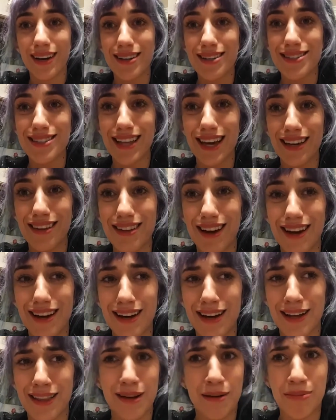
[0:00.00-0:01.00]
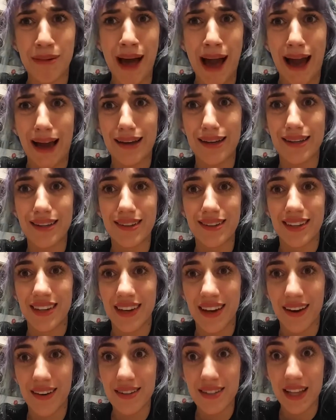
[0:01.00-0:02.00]
And he's like, they're black.
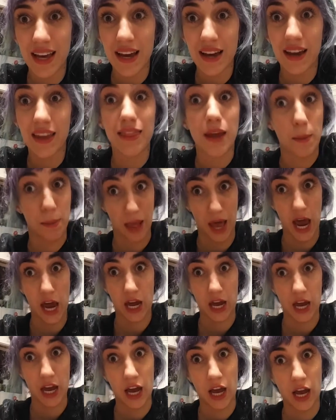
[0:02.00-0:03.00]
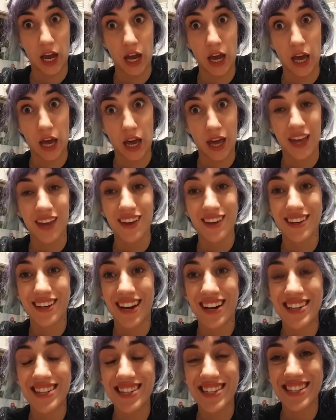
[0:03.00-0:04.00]
And I was like, they're black.
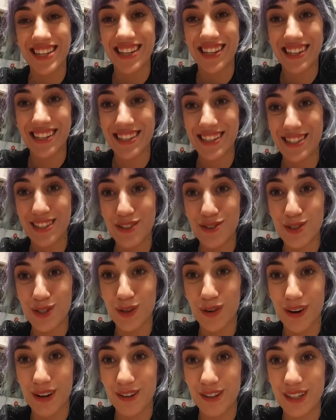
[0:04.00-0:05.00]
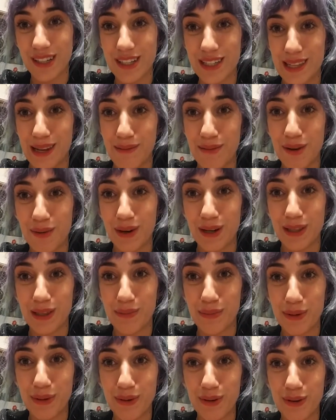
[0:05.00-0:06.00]
Because in his new squadron, he's going to be wearing
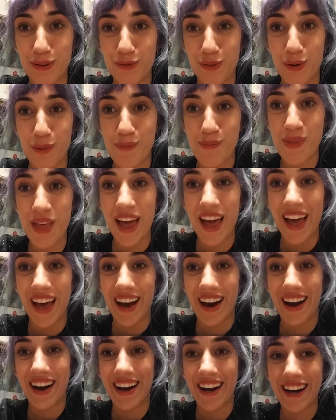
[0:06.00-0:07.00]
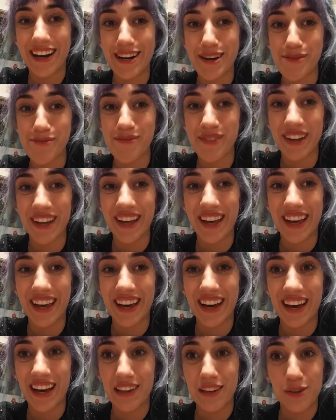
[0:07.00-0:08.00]
the blue uniform. And
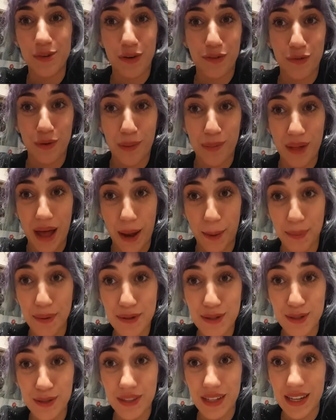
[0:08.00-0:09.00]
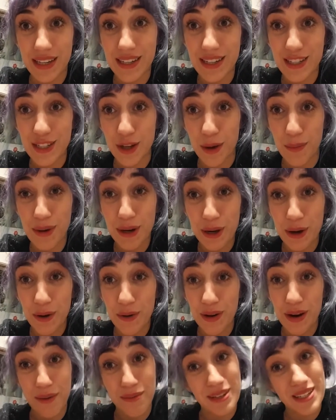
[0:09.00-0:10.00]
you have to wear black boots with it. So I'm going to
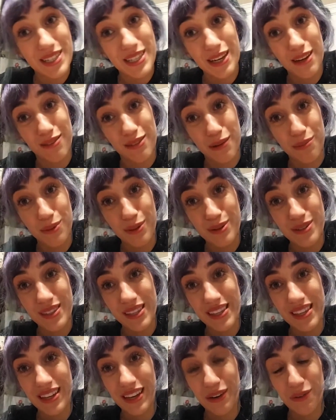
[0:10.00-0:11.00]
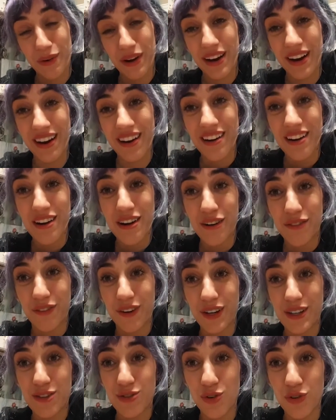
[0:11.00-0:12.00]
go and I'm going to see if they're boots that he can wear
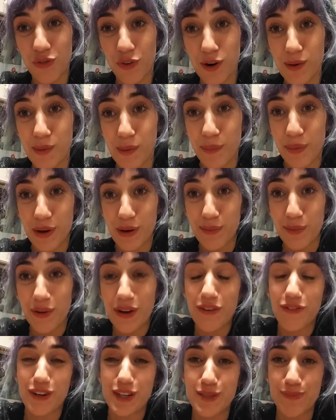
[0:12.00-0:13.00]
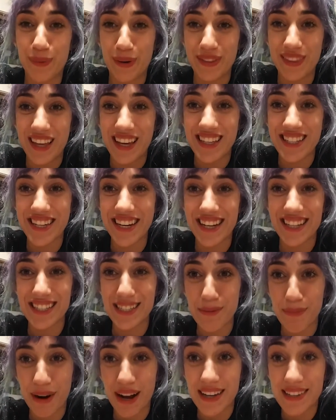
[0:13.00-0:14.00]
for his uniform and put them away for his birthday as a
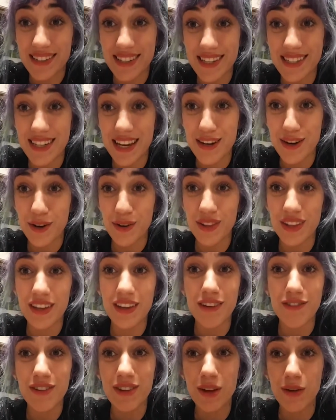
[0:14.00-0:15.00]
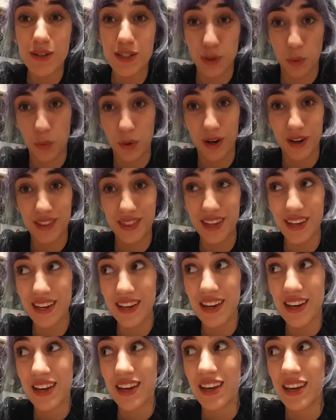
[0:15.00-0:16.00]
nice surprise. Because I know that even though it's a work
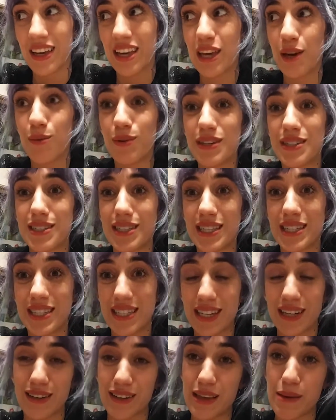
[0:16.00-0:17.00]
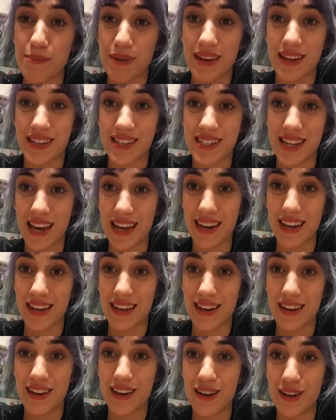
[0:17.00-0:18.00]
thing, he would sincerely be
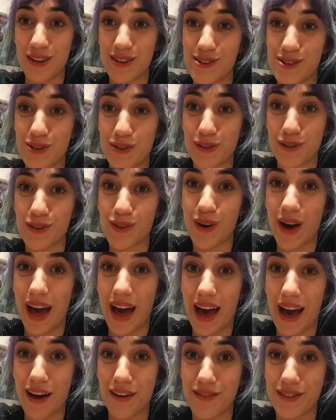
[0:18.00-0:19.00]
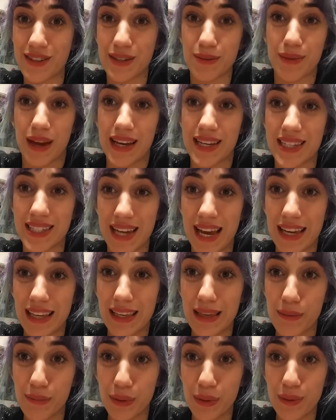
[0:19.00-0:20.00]
excited to have some nice
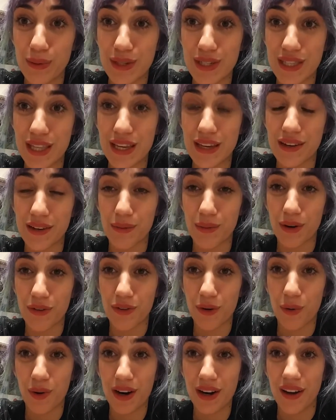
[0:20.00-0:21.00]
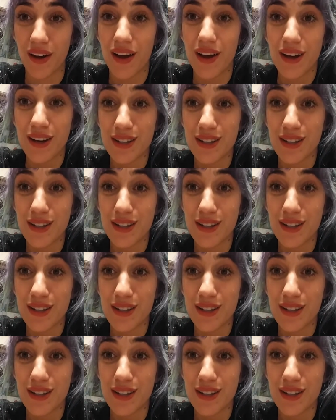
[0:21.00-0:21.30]
Nike boots that he could wear for work.